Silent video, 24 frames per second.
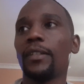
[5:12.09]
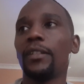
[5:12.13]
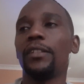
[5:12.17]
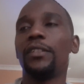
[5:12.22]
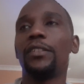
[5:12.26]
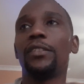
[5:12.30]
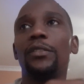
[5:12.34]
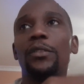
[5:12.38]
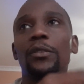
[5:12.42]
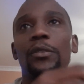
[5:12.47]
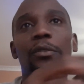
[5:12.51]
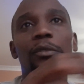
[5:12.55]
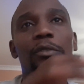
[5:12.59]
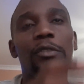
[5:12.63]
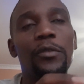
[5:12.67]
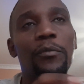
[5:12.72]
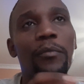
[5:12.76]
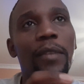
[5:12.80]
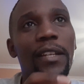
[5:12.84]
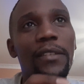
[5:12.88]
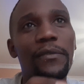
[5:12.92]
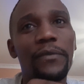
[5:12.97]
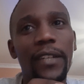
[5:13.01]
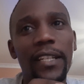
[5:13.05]
So you
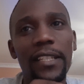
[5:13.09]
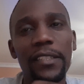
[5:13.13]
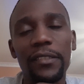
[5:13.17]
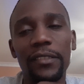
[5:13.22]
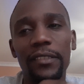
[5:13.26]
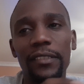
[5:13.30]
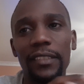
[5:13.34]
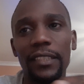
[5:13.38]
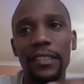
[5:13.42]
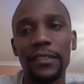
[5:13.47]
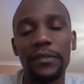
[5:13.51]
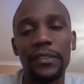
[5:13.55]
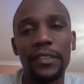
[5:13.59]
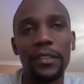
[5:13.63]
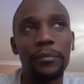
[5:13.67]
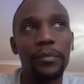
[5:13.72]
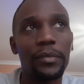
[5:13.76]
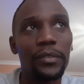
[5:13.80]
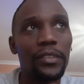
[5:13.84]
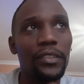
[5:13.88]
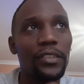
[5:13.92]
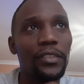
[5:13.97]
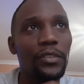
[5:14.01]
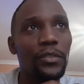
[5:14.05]
might find yourself in a
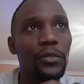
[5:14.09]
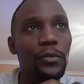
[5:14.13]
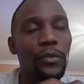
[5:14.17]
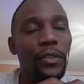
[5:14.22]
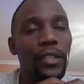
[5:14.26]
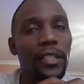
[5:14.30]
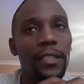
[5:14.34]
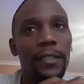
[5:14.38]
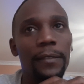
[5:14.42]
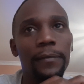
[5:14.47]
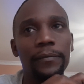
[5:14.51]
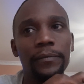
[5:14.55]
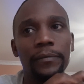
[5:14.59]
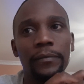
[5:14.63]
position where